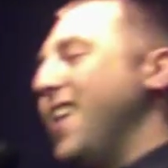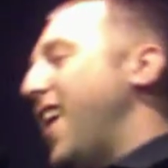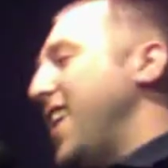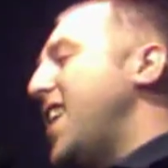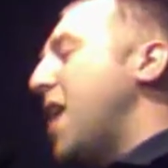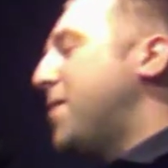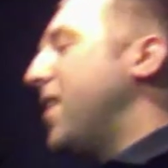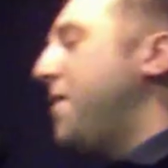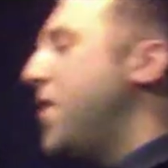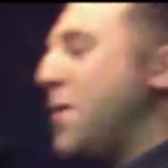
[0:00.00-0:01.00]
Because
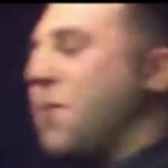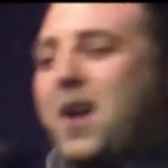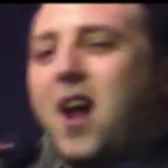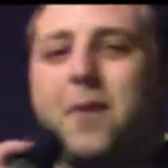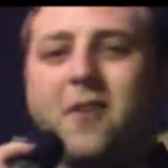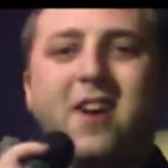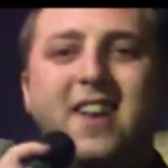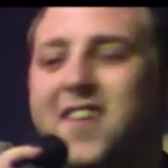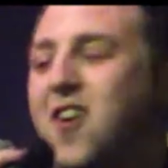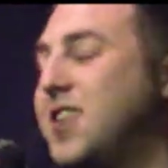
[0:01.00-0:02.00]
a few people have been up here already
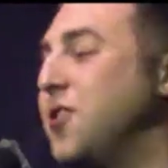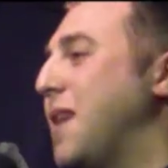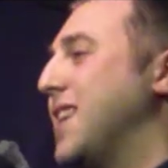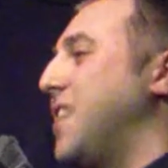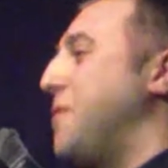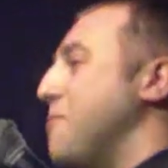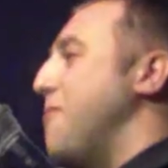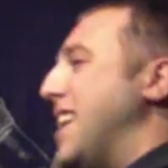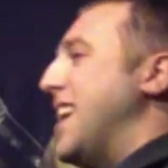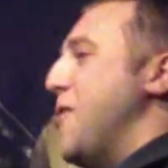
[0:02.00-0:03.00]
tonight and talk about stuff that
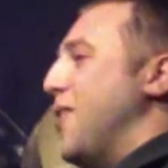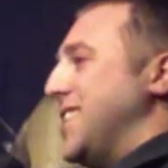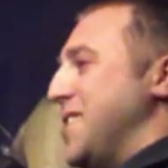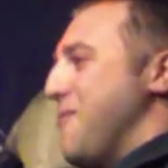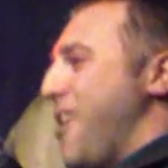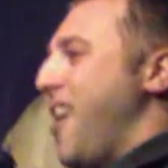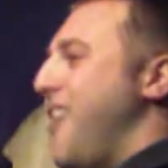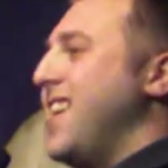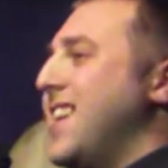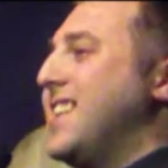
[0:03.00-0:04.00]
really annoys them, right?
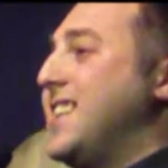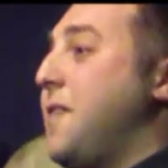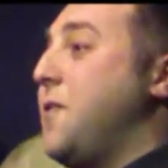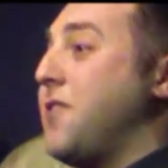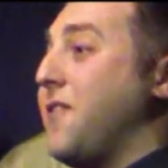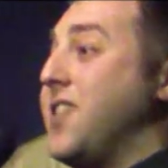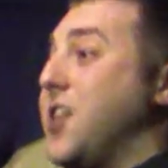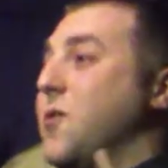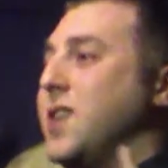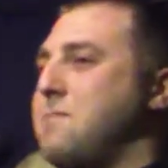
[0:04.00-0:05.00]
I'm going to give you something that
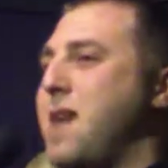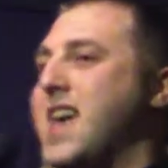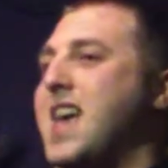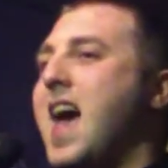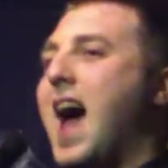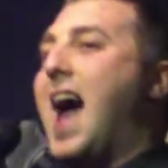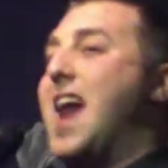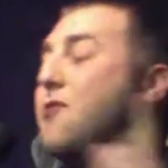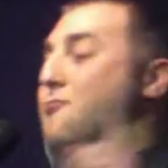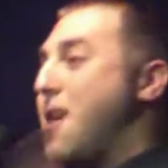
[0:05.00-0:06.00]
annoys me
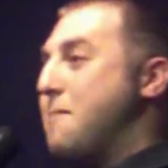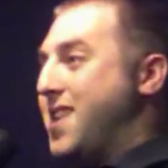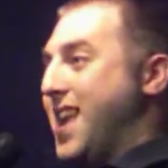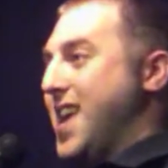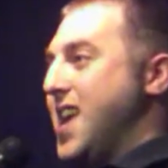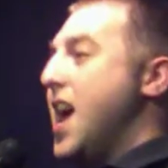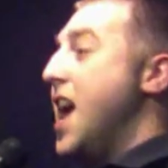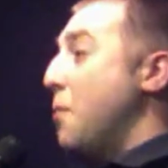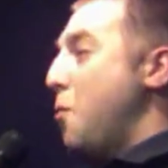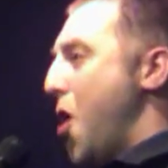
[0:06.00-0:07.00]
and a remedy.
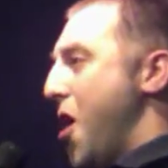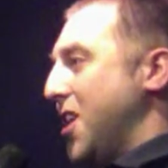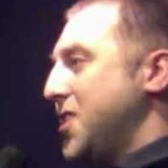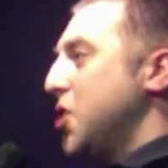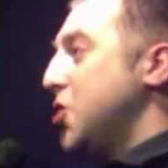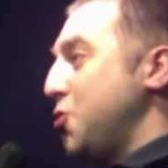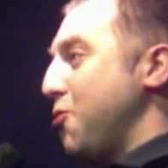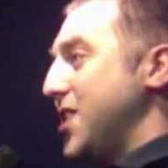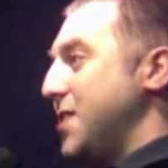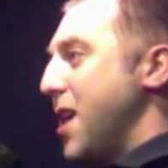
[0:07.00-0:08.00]
It works.
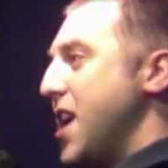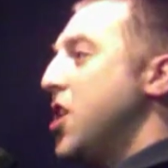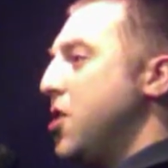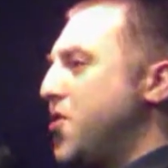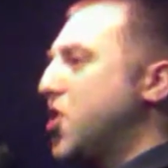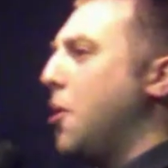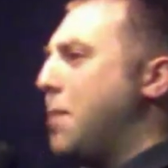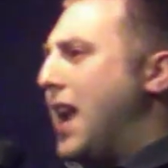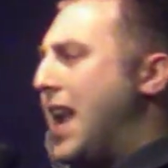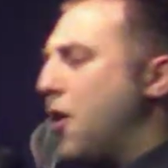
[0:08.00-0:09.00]
Trust me. You've just got to be
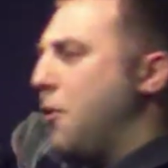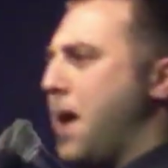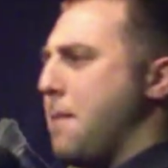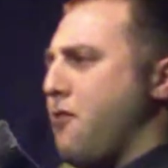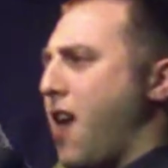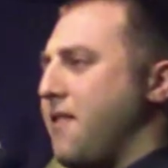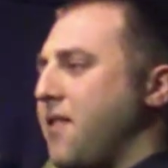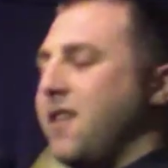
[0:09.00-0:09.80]
a little bit brave.